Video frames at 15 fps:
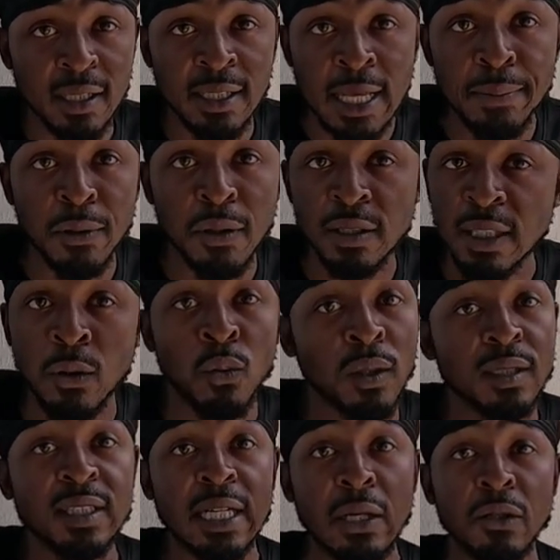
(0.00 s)
neighborhoods they
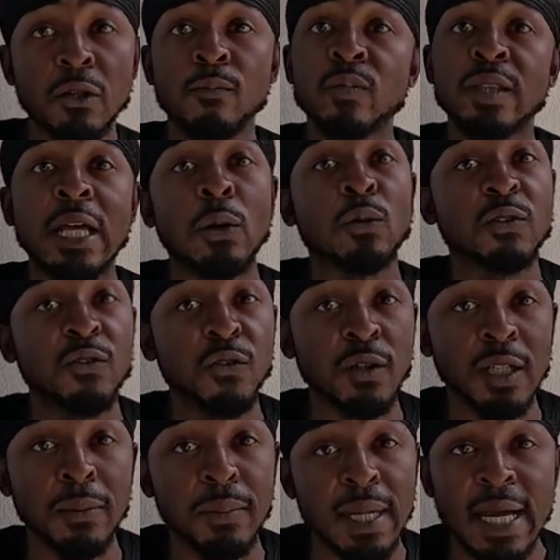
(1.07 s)
wouldn't tell you that was
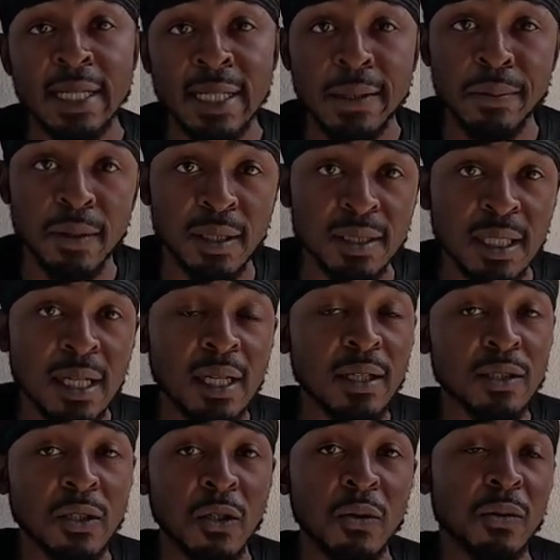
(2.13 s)
fully black neighborhoods.
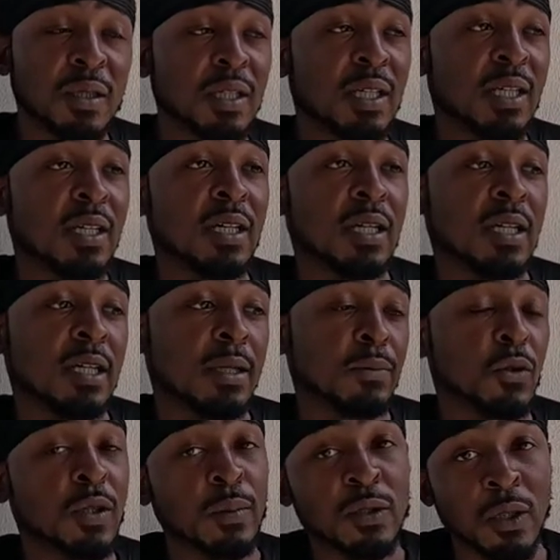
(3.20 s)
So
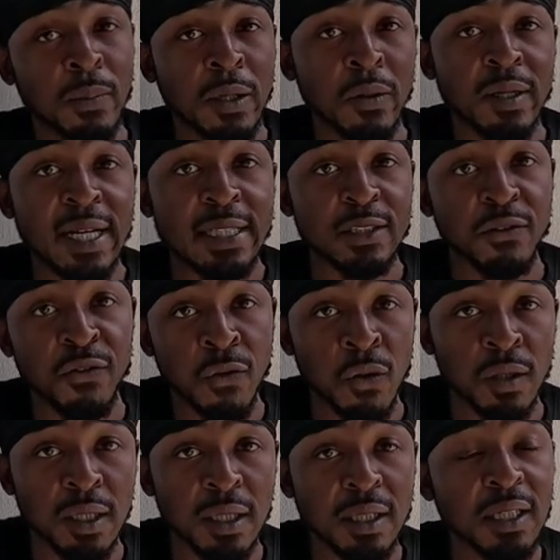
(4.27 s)
you come to America as a
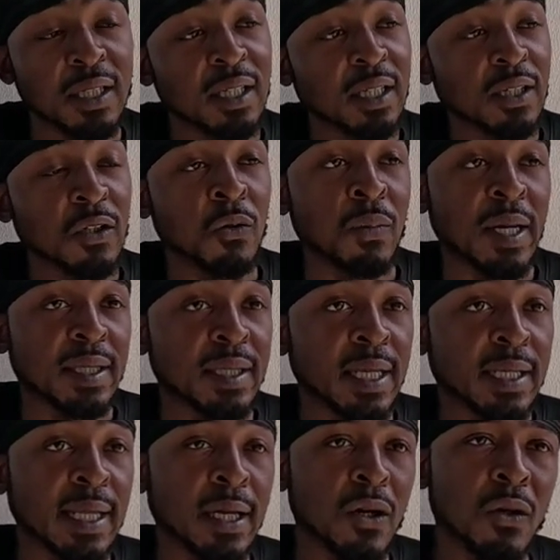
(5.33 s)
foreigner, you might
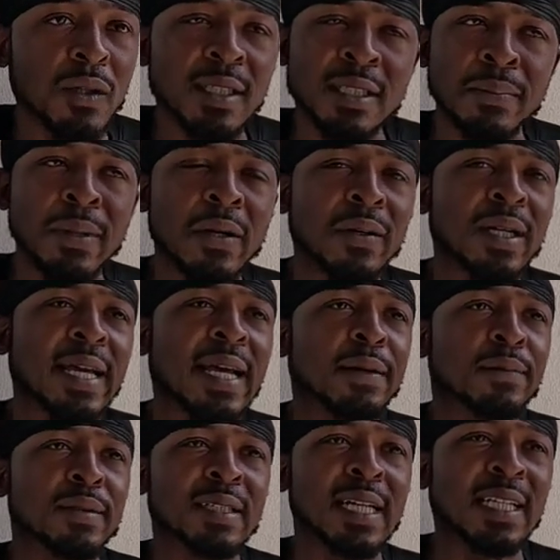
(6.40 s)
think like, oh, these American
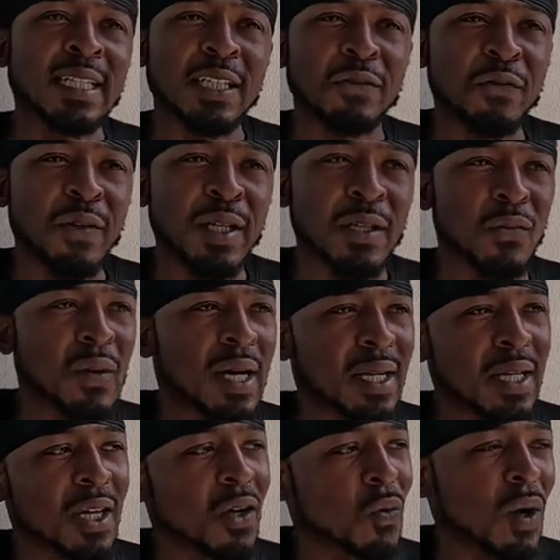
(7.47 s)
Africans kind of defeated.
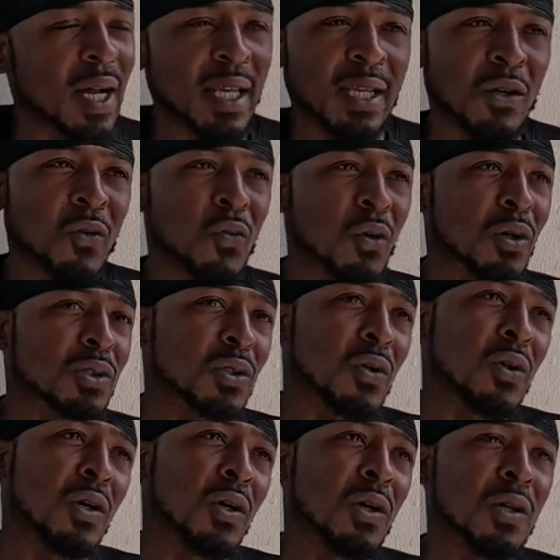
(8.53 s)
Why do he don't work so
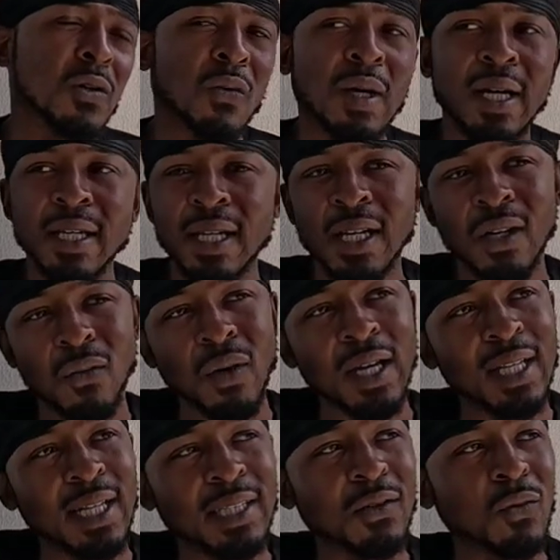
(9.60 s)
hard? Or why
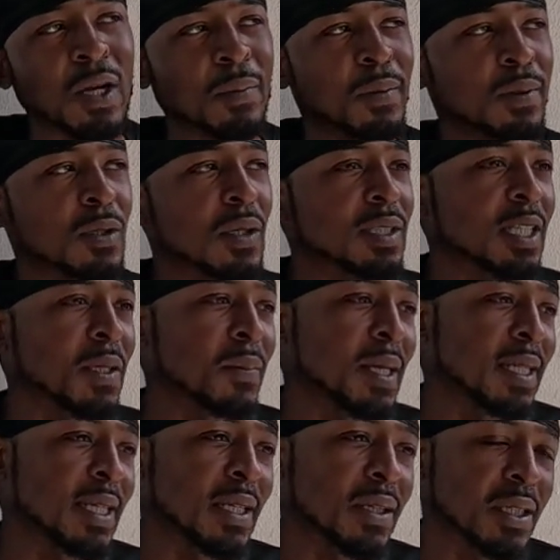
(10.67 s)
he let the white people talk to them
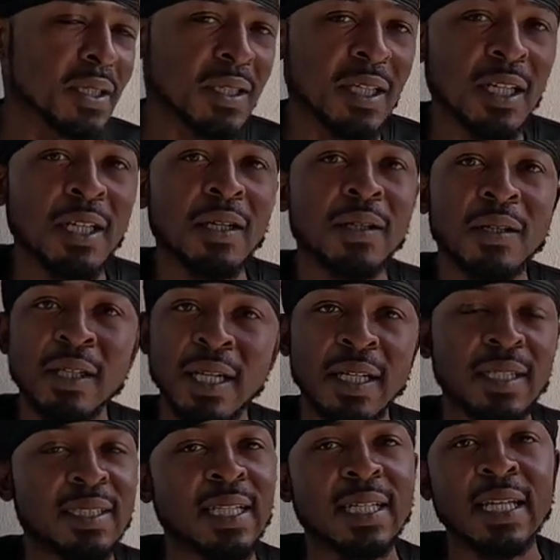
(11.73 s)
like that? You gotta
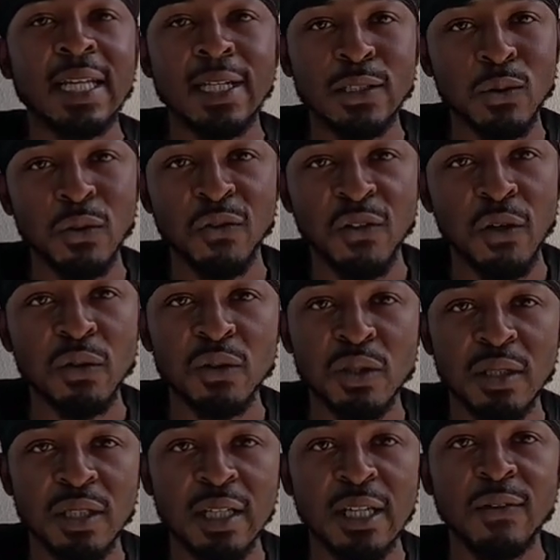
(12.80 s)
understand the history
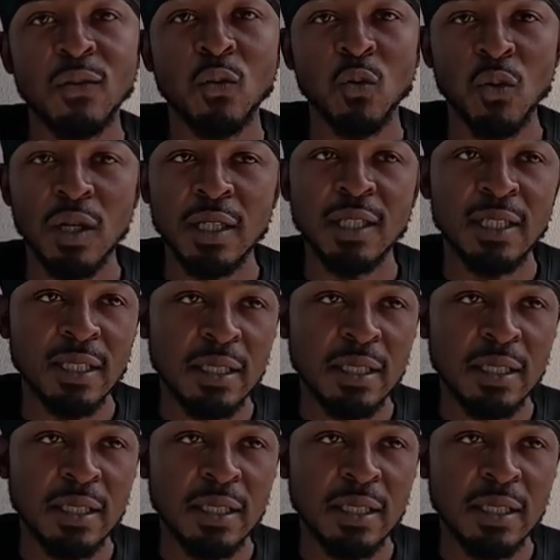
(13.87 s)
first of what